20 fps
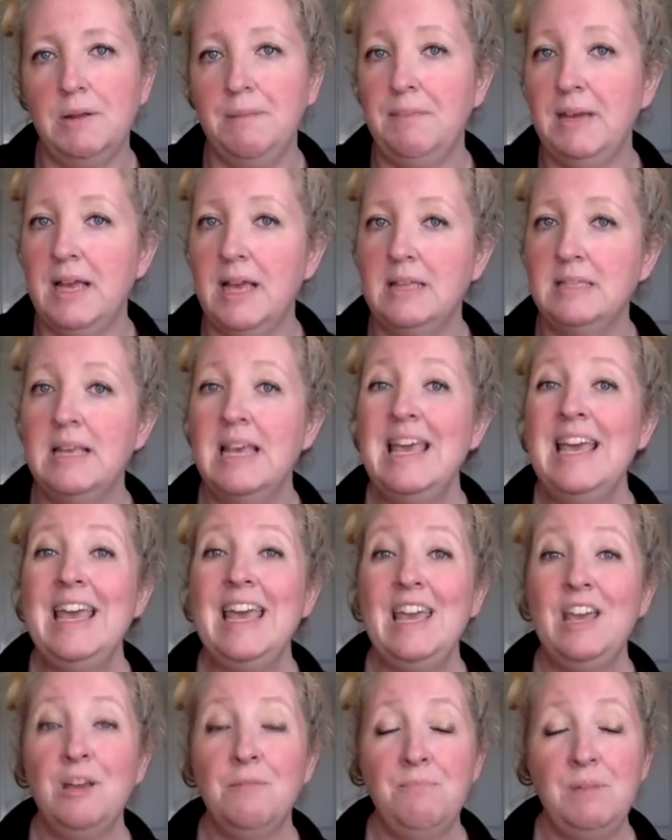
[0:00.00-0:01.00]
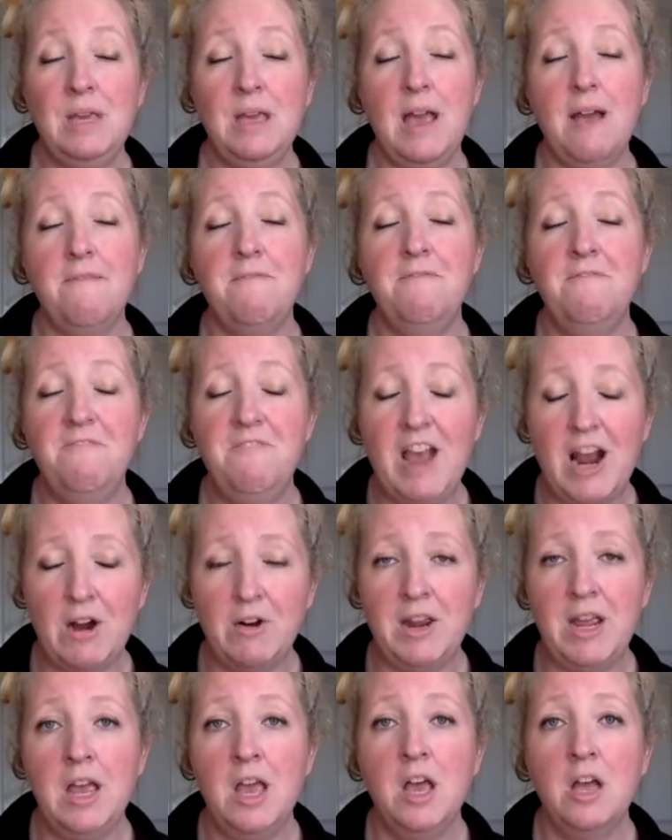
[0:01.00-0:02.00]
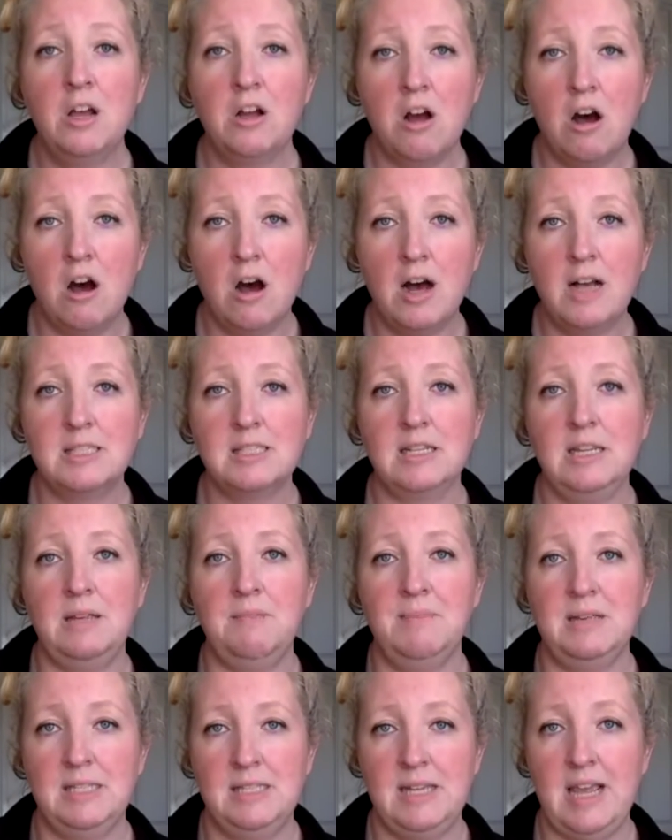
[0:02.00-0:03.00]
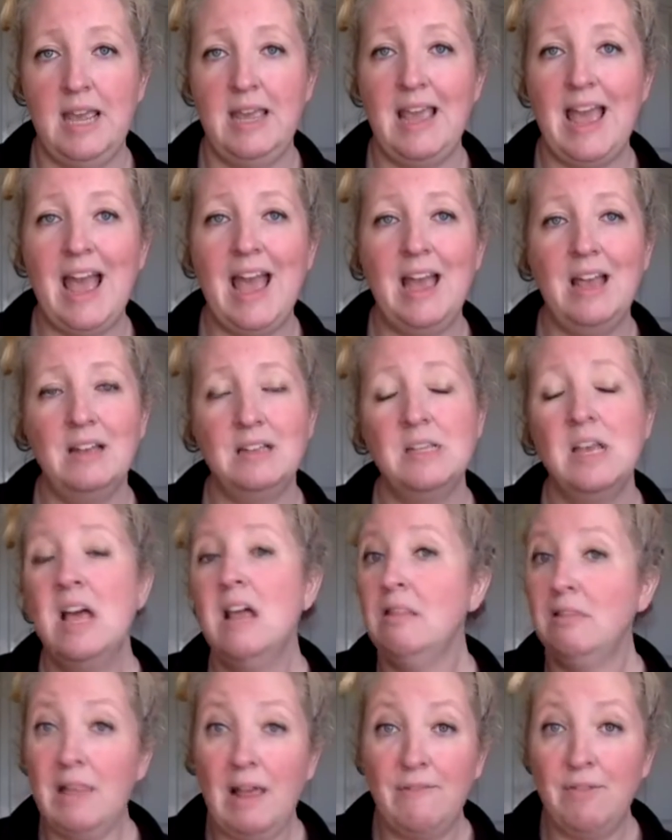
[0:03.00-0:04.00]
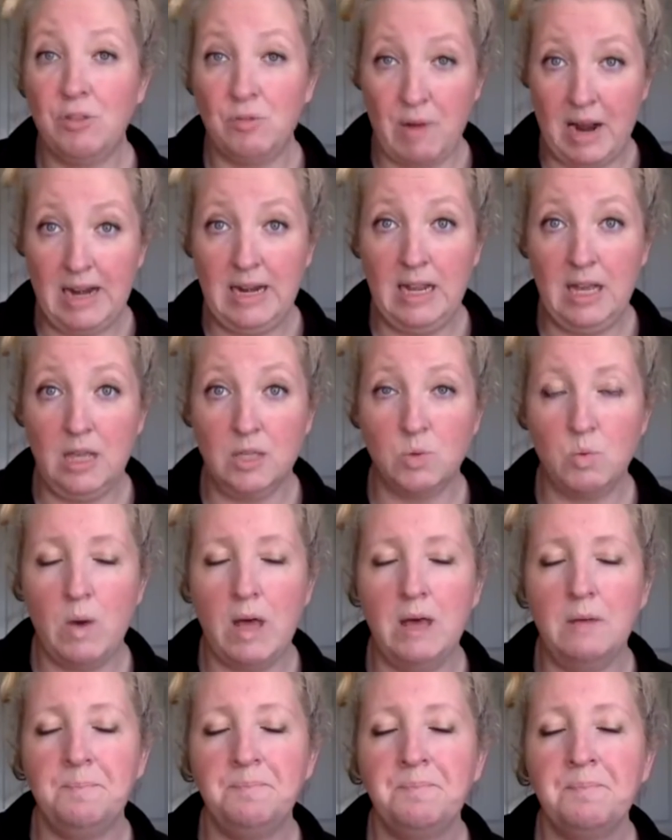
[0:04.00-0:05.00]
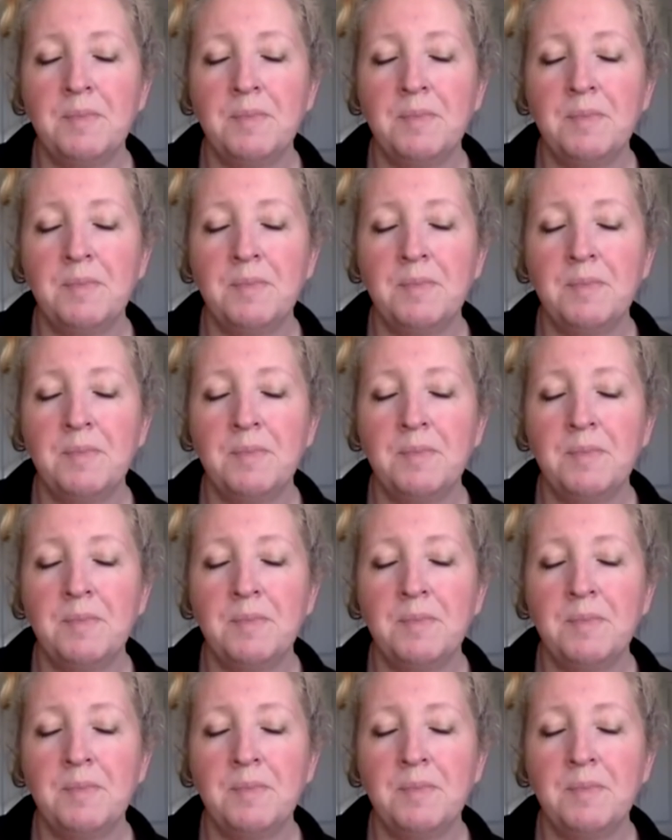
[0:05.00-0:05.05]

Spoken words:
because it can be a very costly mistake and life-threatening as well.